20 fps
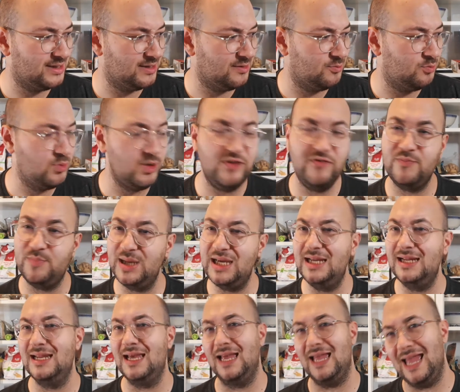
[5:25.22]
we've
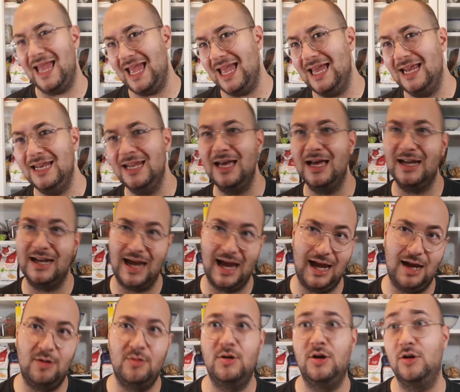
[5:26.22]
been in and
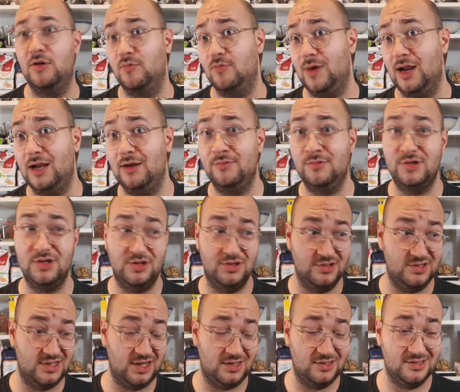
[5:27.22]
out and around
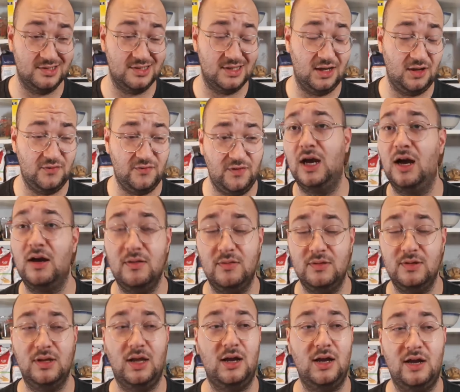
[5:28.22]
and done stuff.
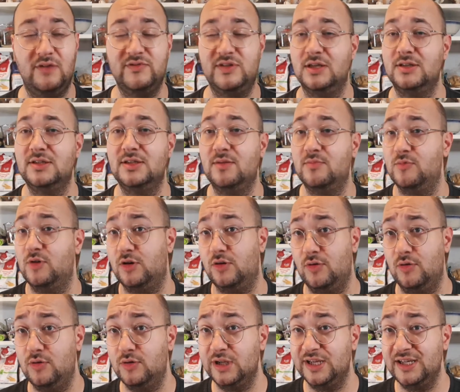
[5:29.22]
I've done some
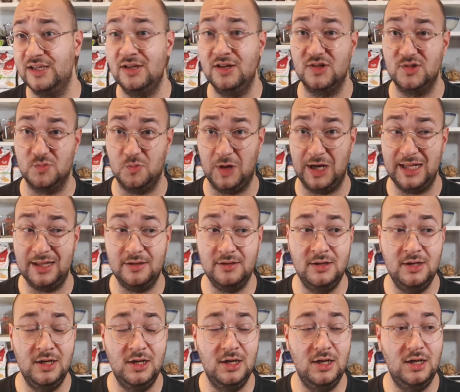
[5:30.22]
recording as
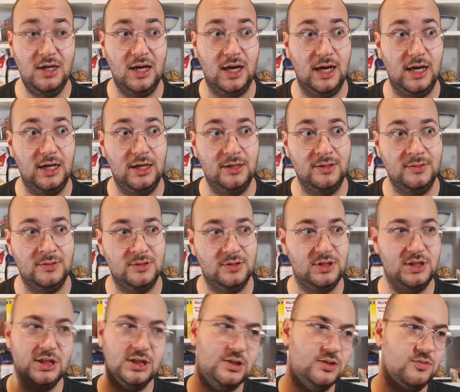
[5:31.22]
well. And
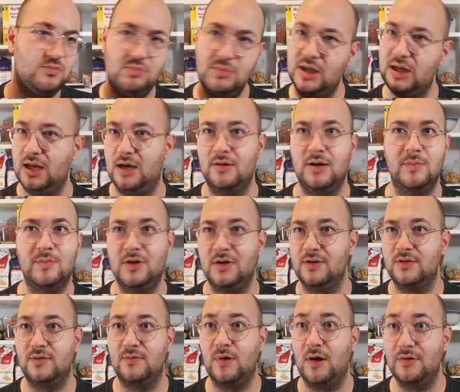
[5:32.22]
just, you know, I'm going
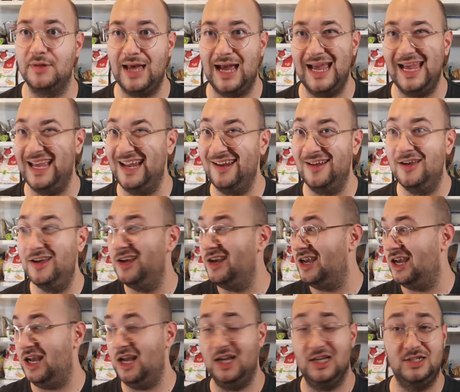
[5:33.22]
to throw that in
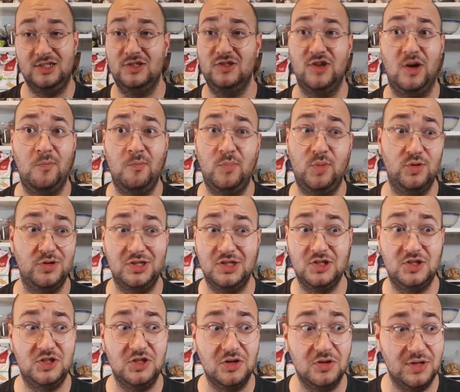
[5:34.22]
at some
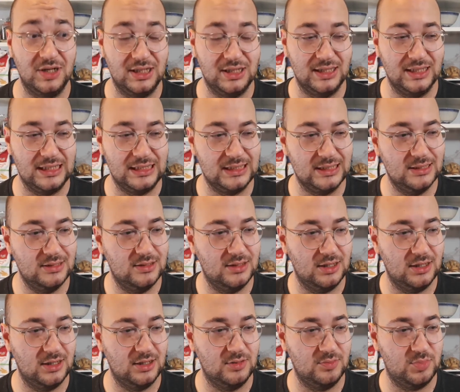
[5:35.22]
point during this.
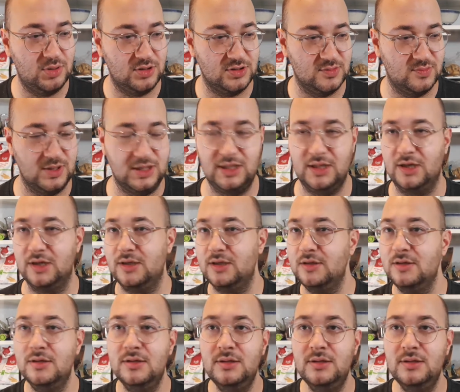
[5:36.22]
Possibly, like,